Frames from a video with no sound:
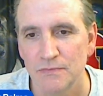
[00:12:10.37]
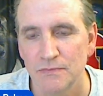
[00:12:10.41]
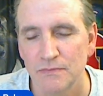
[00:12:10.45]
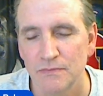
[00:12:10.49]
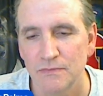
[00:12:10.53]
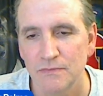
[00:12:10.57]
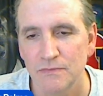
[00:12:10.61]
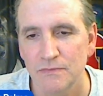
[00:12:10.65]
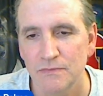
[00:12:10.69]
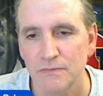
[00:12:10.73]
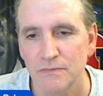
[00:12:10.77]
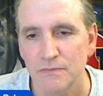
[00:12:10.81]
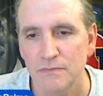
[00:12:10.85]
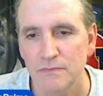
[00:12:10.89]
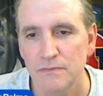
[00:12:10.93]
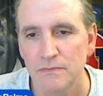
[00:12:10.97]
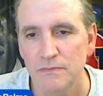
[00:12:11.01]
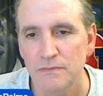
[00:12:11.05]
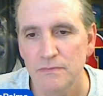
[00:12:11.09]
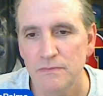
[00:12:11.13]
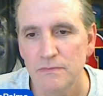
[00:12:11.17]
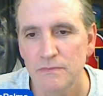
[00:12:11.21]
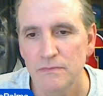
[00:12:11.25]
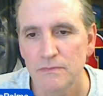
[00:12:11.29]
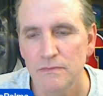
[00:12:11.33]

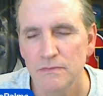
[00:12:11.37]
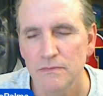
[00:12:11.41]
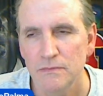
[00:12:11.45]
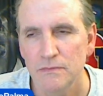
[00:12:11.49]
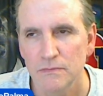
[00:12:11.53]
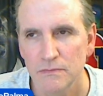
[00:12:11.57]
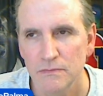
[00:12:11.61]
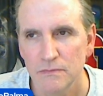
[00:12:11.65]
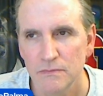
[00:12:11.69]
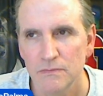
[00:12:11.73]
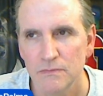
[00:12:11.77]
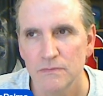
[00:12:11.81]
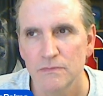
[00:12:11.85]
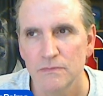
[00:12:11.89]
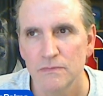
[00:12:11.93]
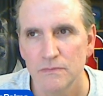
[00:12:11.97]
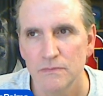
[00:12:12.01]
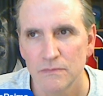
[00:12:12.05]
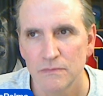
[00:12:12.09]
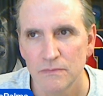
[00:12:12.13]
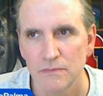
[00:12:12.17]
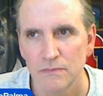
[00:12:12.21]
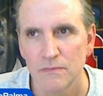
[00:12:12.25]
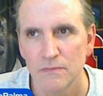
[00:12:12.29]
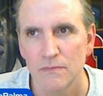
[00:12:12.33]

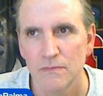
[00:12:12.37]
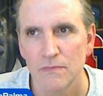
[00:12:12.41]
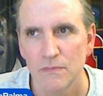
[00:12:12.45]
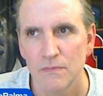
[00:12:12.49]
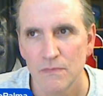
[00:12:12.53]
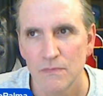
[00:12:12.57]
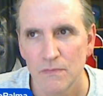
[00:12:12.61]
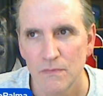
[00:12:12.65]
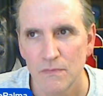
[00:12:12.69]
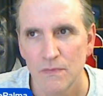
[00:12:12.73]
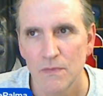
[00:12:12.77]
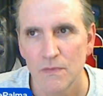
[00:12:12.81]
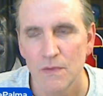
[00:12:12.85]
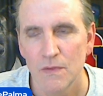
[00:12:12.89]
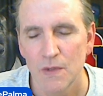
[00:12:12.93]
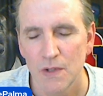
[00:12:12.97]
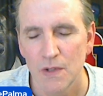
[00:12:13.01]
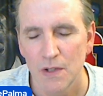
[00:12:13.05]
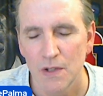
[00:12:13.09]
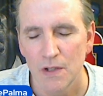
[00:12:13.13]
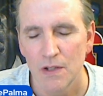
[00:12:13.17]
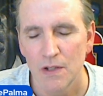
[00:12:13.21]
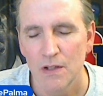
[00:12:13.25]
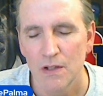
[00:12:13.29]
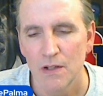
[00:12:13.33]

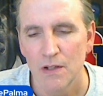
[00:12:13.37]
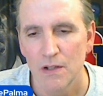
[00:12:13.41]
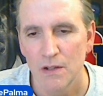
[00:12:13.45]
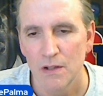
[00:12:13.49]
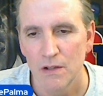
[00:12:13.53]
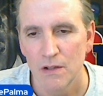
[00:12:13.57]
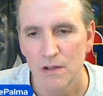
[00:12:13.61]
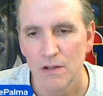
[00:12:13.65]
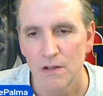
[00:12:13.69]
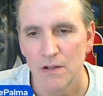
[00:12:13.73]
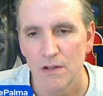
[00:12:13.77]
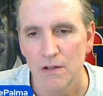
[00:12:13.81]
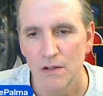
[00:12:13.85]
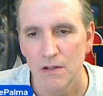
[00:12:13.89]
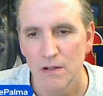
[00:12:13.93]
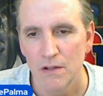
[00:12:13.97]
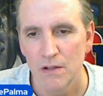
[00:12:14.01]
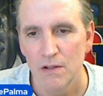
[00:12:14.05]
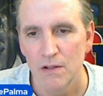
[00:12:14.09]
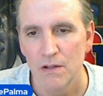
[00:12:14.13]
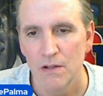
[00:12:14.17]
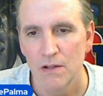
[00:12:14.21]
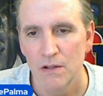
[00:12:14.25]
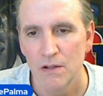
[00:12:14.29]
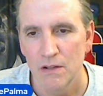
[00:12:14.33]

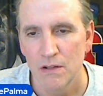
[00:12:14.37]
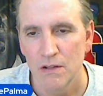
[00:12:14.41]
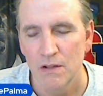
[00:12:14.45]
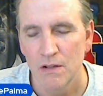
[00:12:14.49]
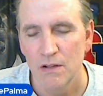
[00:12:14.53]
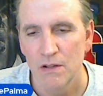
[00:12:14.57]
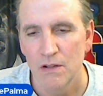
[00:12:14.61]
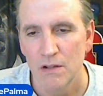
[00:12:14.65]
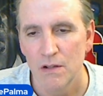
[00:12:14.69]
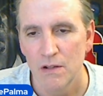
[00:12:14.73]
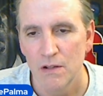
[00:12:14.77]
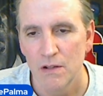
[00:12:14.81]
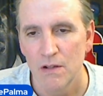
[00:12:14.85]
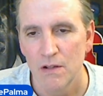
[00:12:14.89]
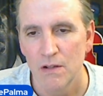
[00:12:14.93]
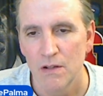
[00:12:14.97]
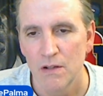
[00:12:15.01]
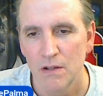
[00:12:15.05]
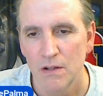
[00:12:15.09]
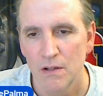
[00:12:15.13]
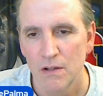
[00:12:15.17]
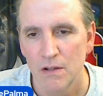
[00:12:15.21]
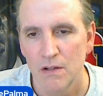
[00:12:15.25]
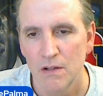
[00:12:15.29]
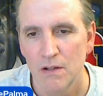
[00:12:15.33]

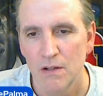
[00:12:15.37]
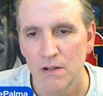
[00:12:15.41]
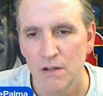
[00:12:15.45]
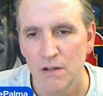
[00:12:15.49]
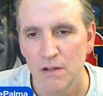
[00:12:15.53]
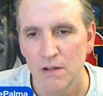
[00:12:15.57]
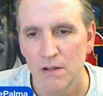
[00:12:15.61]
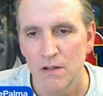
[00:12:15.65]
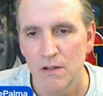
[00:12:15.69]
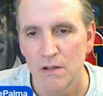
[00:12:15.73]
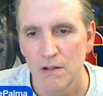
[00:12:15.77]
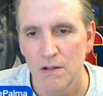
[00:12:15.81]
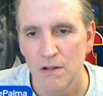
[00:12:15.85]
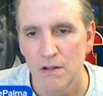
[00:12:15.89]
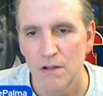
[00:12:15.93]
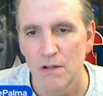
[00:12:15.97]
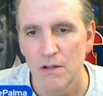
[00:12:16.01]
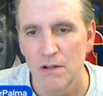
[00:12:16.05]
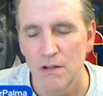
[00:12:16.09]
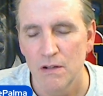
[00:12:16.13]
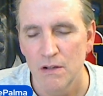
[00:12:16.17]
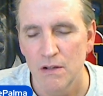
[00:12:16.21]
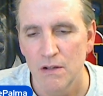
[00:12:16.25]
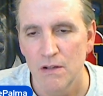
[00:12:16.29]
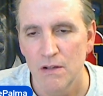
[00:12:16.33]

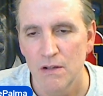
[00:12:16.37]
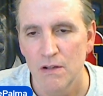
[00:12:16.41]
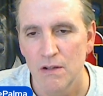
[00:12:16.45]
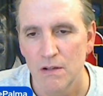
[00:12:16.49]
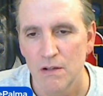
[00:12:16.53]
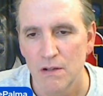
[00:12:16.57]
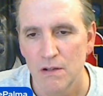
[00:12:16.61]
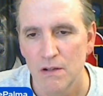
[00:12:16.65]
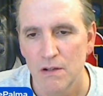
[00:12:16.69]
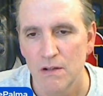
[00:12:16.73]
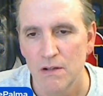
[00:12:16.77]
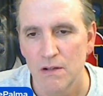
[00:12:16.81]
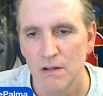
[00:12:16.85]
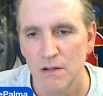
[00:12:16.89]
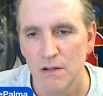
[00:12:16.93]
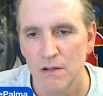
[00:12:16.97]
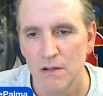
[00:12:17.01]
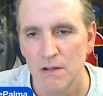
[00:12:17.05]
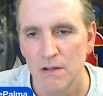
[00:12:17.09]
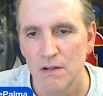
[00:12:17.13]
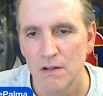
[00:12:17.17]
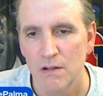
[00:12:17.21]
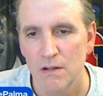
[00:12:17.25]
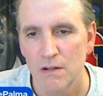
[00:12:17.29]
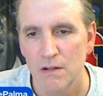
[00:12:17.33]

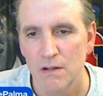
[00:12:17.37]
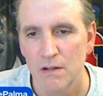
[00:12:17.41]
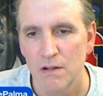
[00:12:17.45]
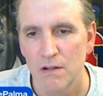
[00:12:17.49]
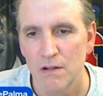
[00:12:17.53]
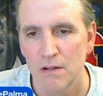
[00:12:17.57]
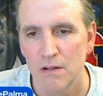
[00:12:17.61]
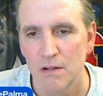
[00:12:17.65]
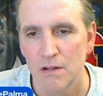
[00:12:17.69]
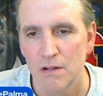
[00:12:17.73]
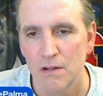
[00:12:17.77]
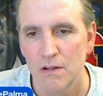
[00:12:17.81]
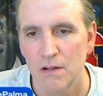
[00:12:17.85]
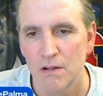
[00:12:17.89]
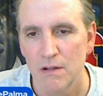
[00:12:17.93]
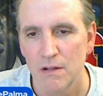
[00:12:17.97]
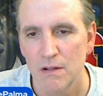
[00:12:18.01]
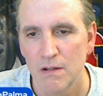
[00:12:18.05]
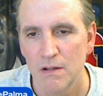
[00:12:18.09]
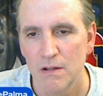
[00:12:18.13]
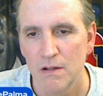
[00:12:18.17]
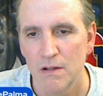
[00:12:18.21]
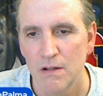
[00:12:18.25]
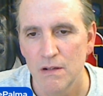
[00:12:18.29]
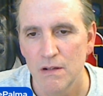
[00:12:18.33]
(not speaking)